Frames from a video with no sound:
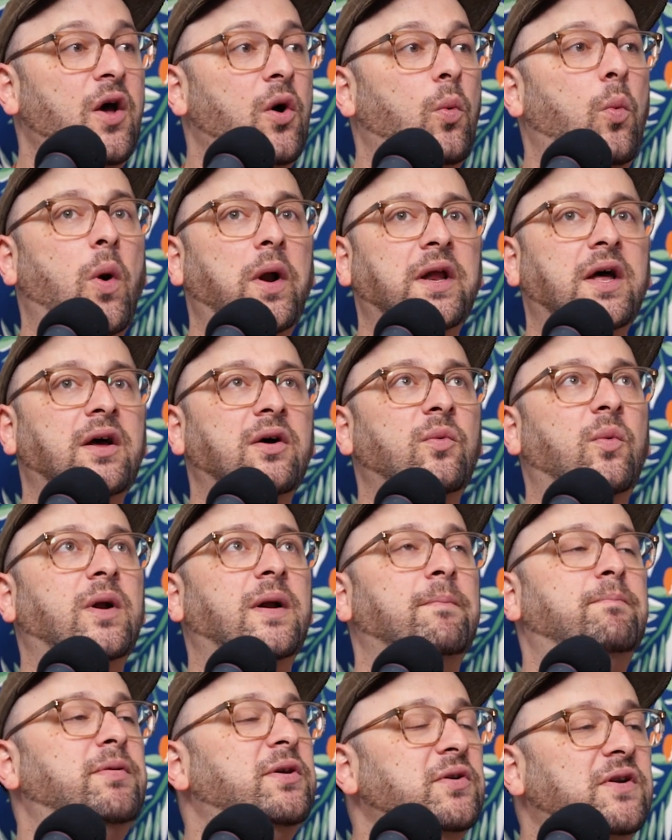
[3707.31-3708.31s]
What
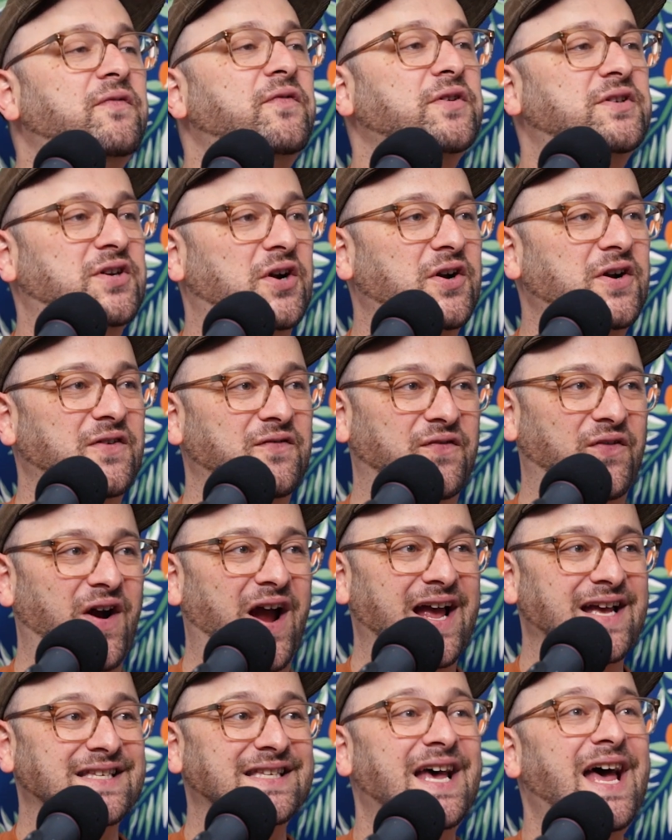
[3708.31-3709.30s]
a beautiful turn of phrase.